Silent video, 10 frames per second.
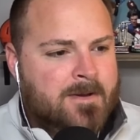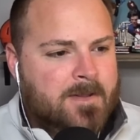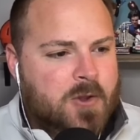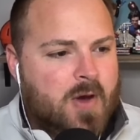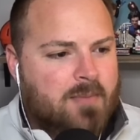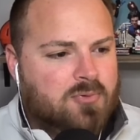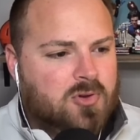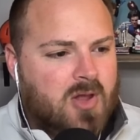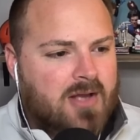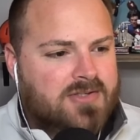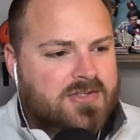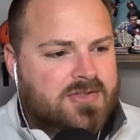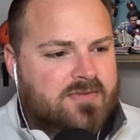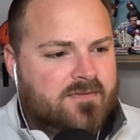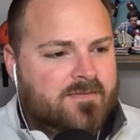You had
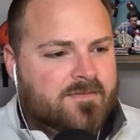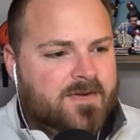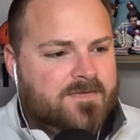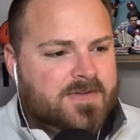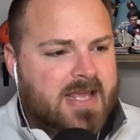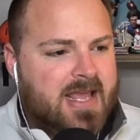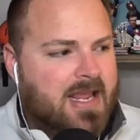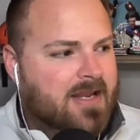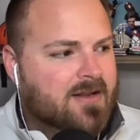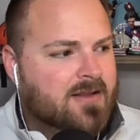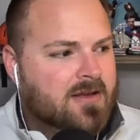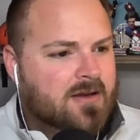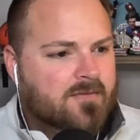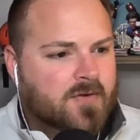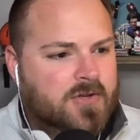plus 15
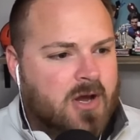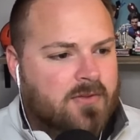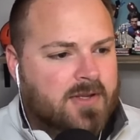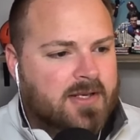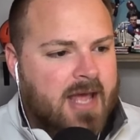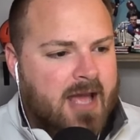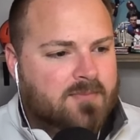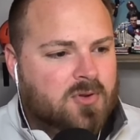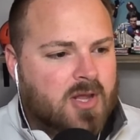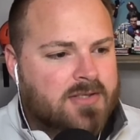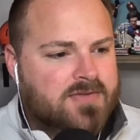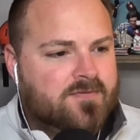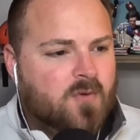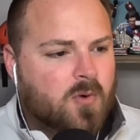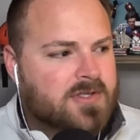for Dalton Knecht. Plus
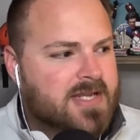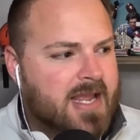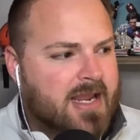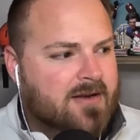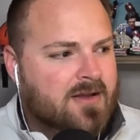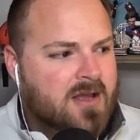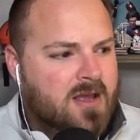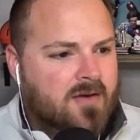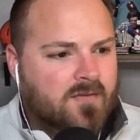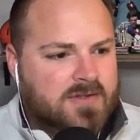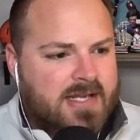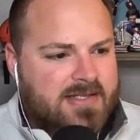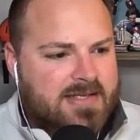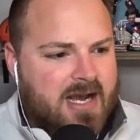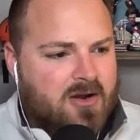14 for
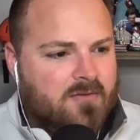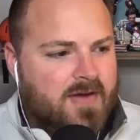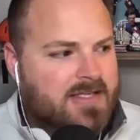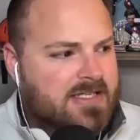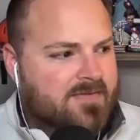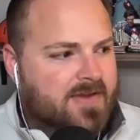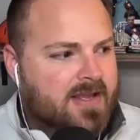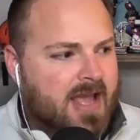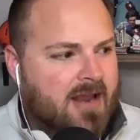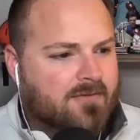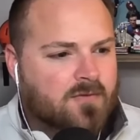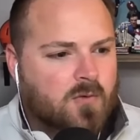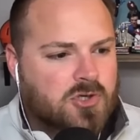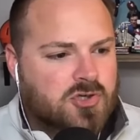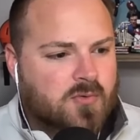Santiago Vescovi and for
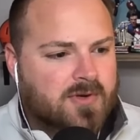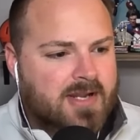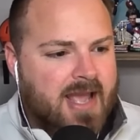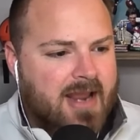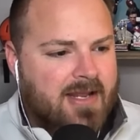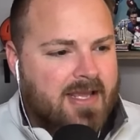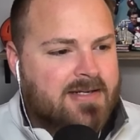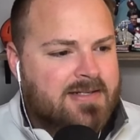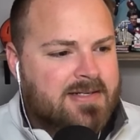Jordan Ganey.